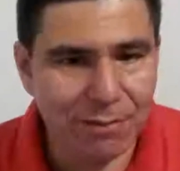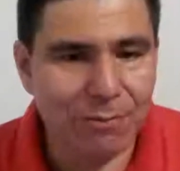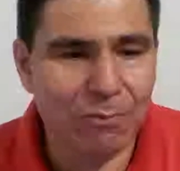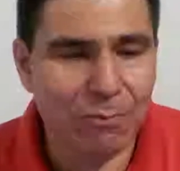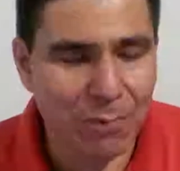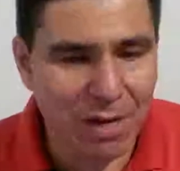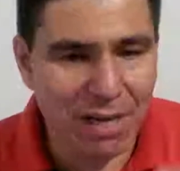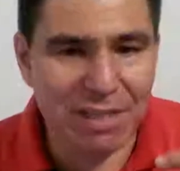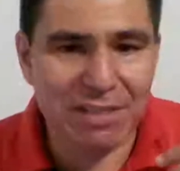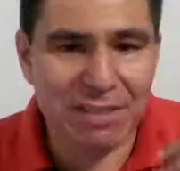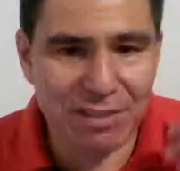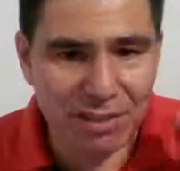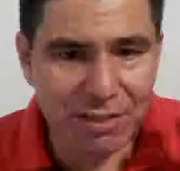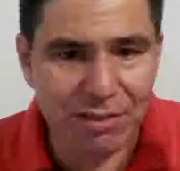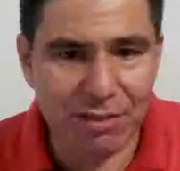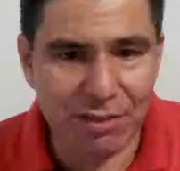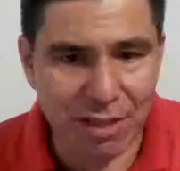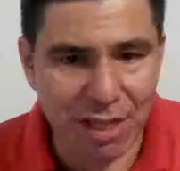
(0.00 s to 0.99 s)
when I see
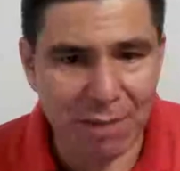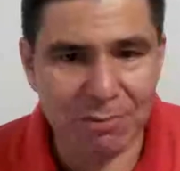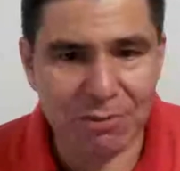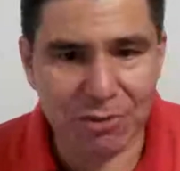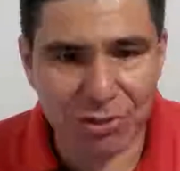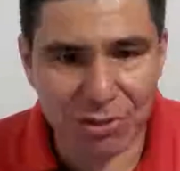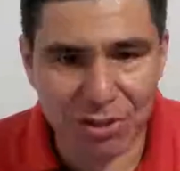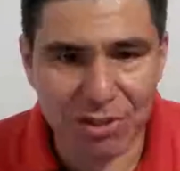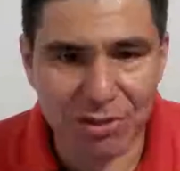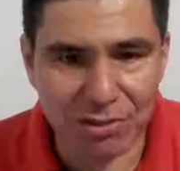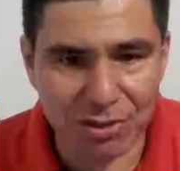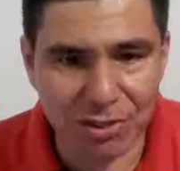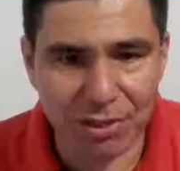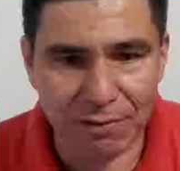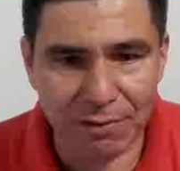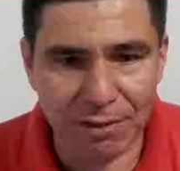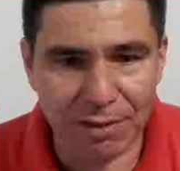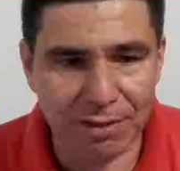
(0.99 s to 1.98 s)
the name Justine
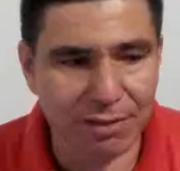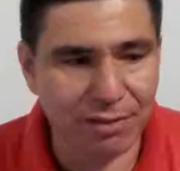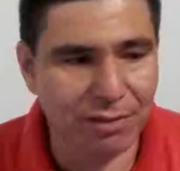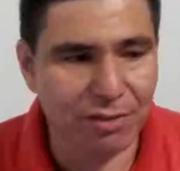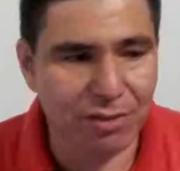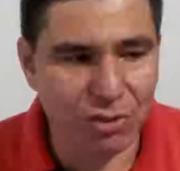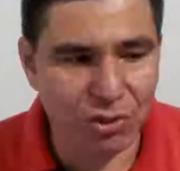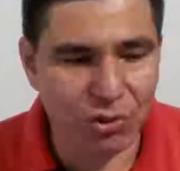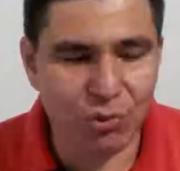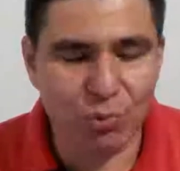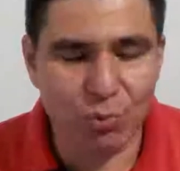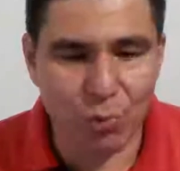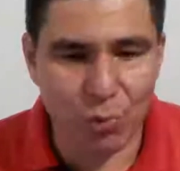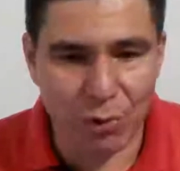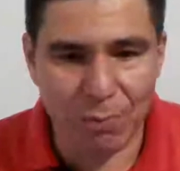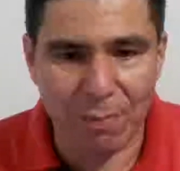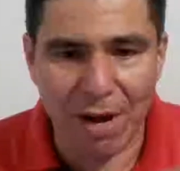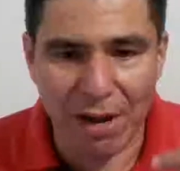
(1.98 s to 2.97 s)
Ezarik, this is
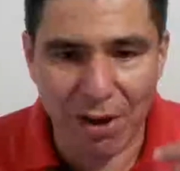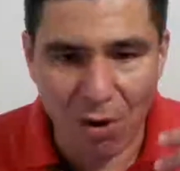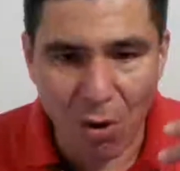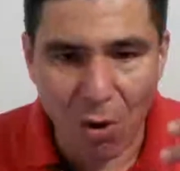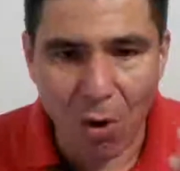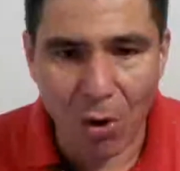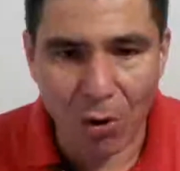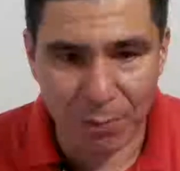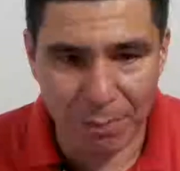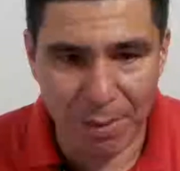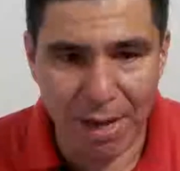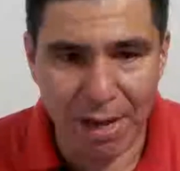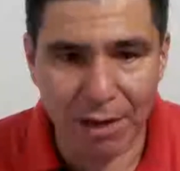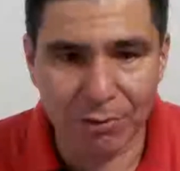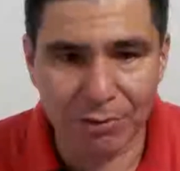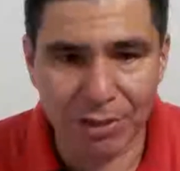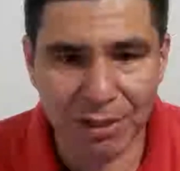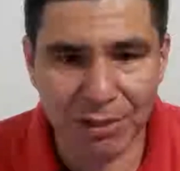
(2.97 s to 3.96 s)
where my heart
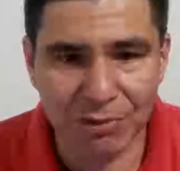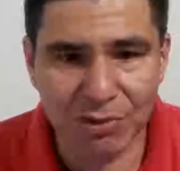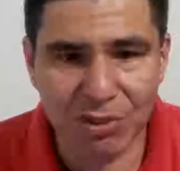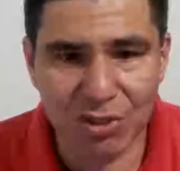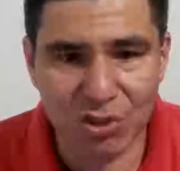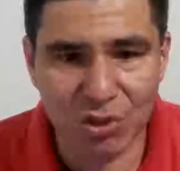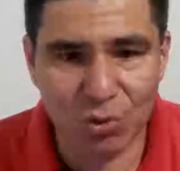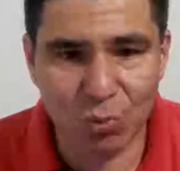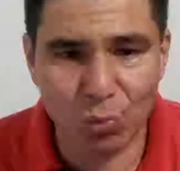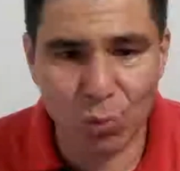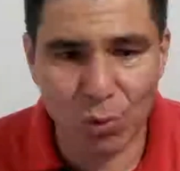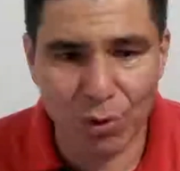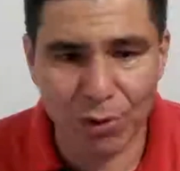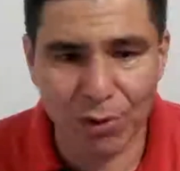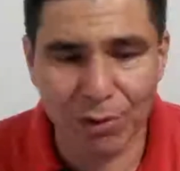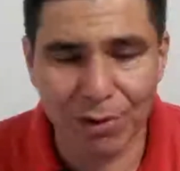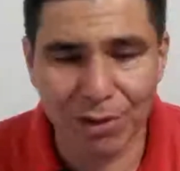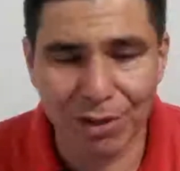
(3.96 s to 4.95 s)
pounding. This is
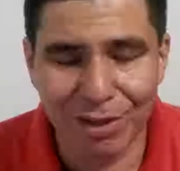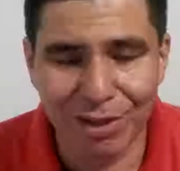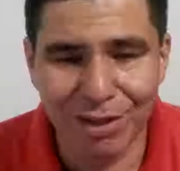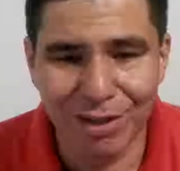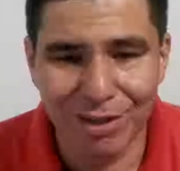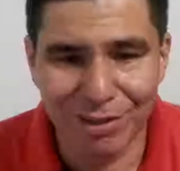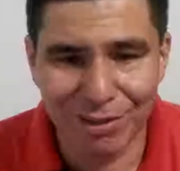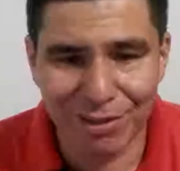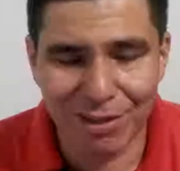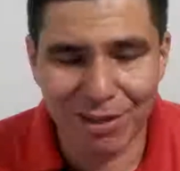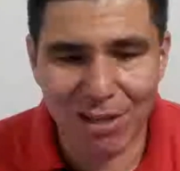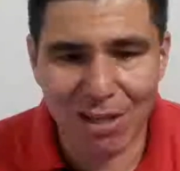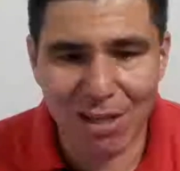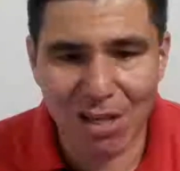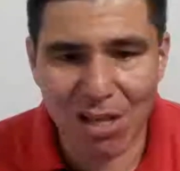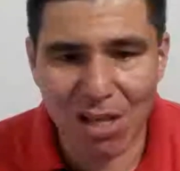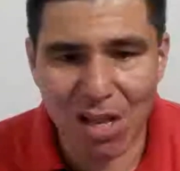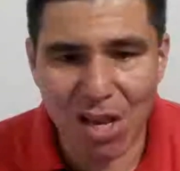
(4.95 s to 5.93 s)
where
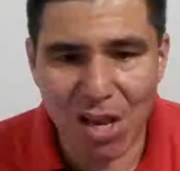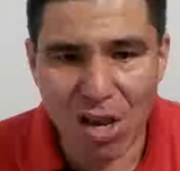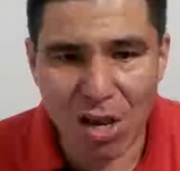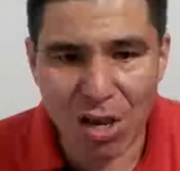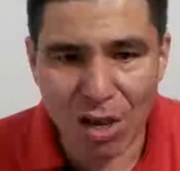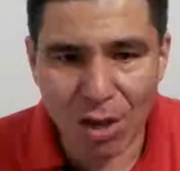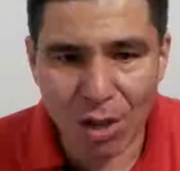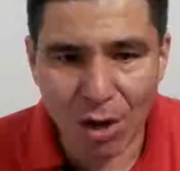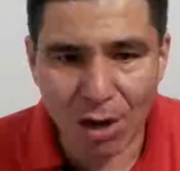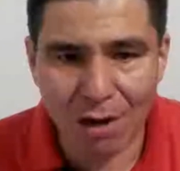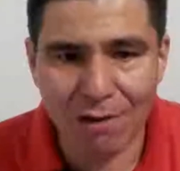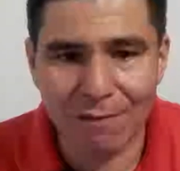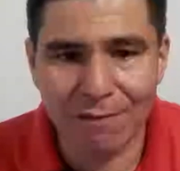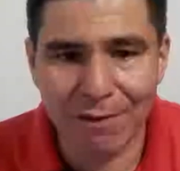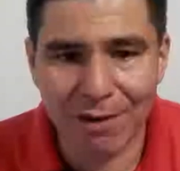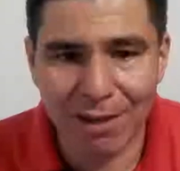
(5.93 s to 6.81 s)
love